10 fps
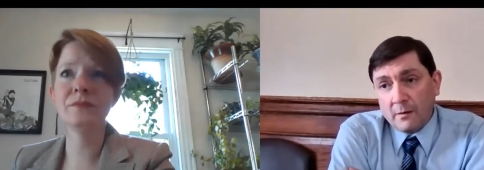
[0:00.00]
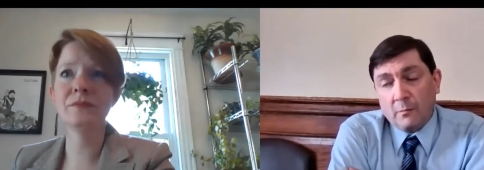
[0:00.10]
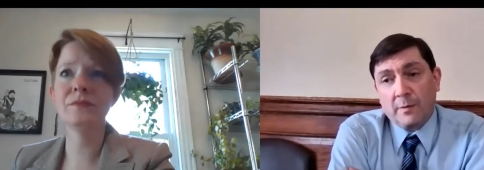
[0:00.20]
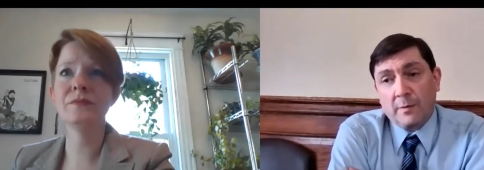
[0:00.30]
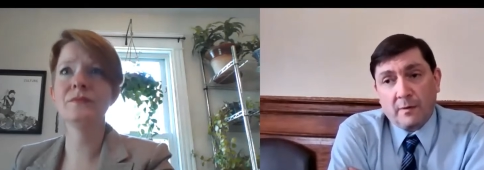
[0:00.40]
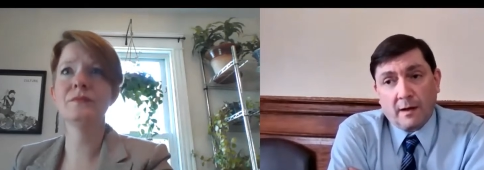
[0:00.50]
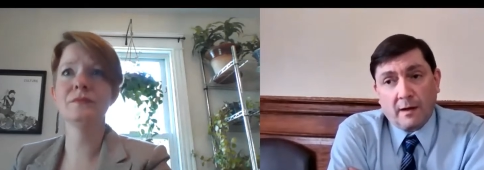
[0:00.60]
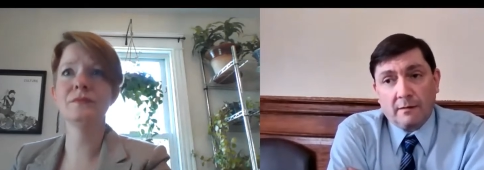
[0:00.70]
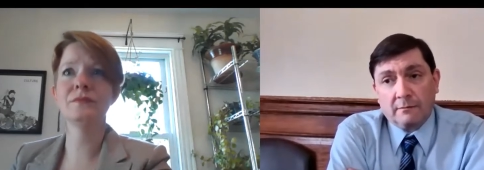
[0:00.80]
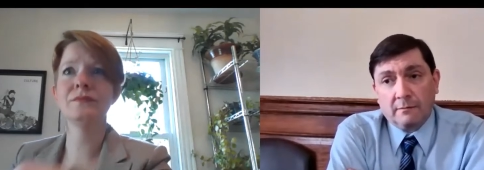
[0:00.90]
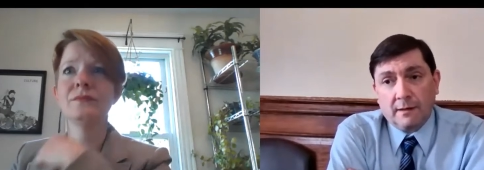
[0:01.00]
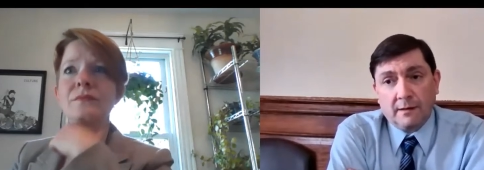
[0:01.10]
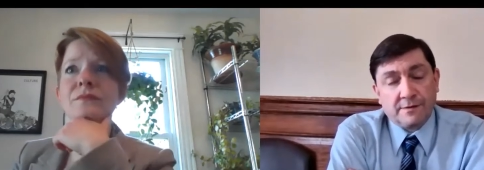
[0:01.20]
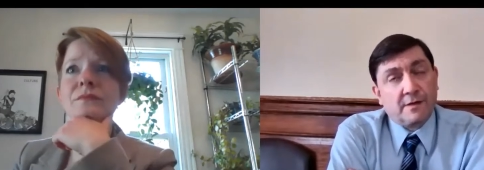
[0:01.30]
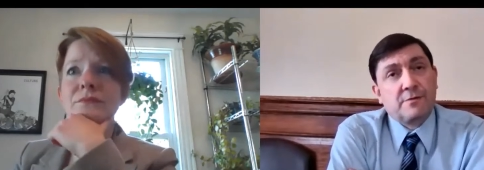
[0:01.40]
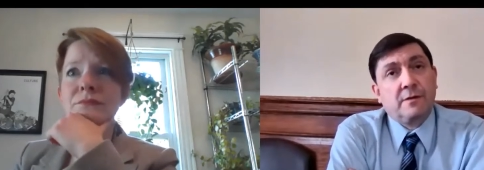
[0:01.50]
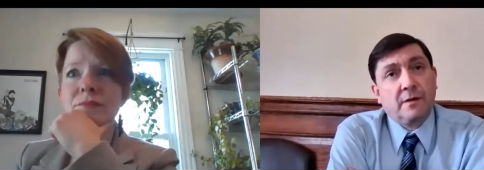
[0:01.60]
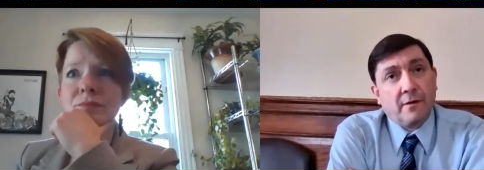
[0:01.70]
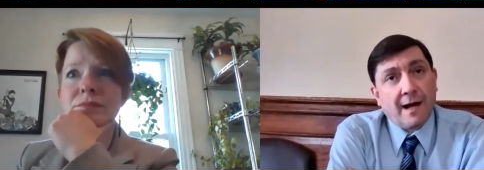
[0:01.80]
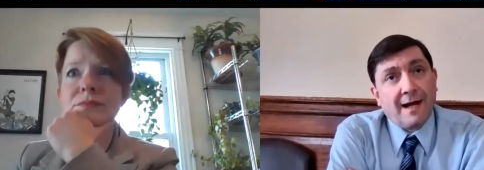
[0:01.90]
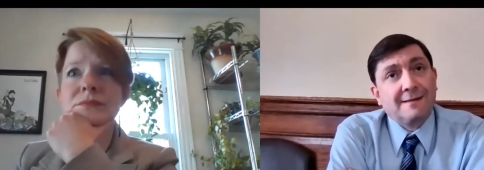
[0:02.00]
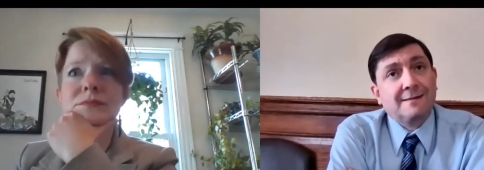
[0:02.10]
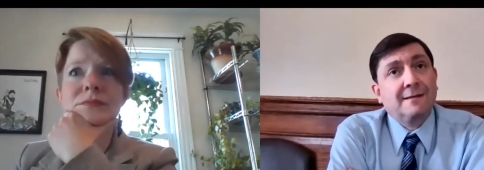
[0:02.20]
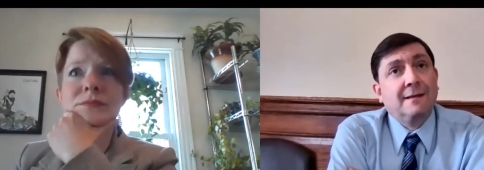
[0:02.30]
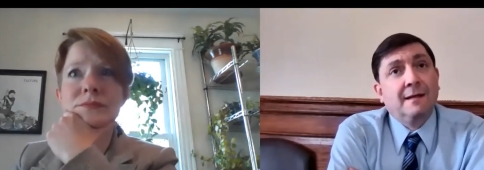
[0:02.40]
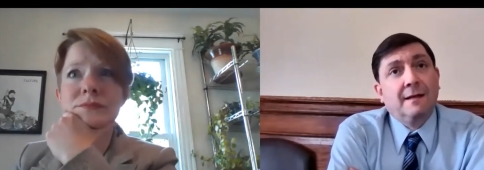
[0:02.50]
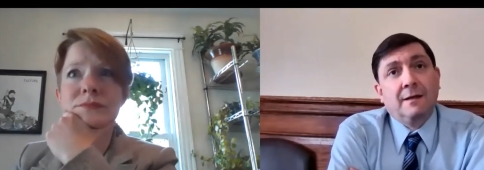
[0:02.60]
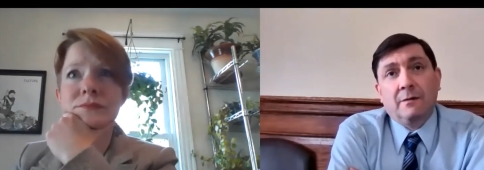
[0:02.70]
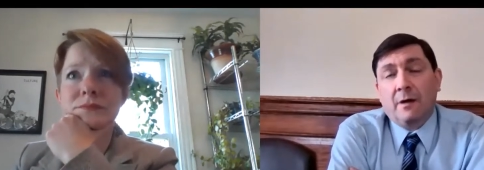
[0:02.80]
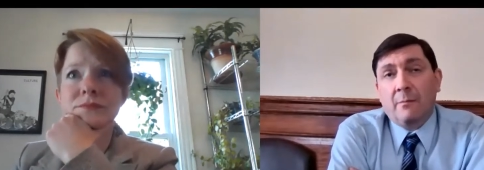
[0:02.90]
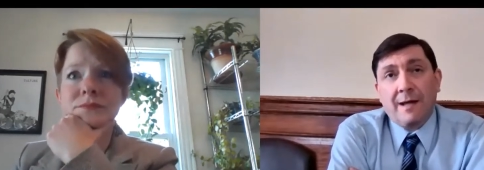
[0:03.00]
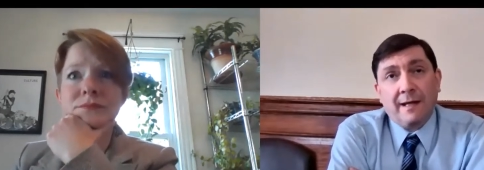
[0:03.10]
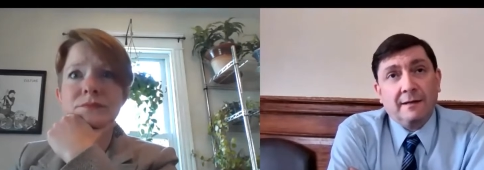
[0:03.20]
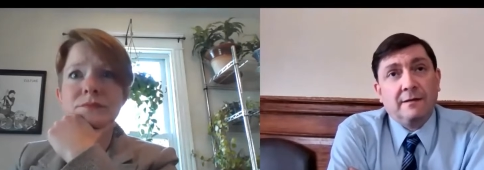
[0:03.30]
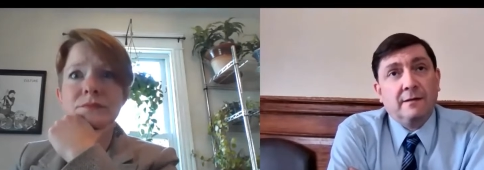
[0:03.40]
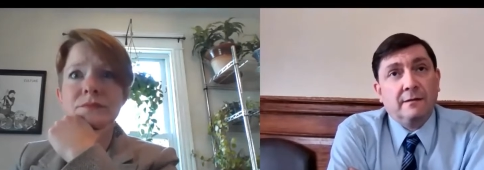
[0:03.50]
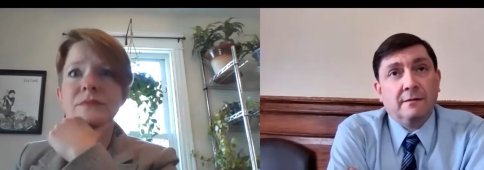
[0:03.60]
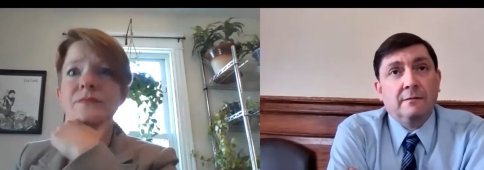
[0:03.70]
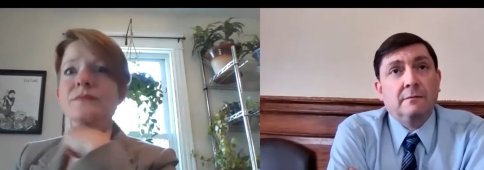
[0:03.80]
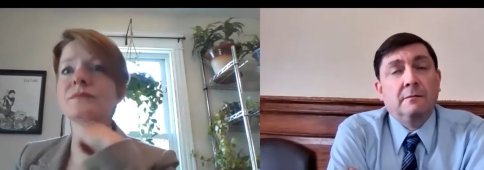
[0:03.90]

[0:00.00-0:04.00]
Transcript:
Speaker 1: people are sexually harassed, made to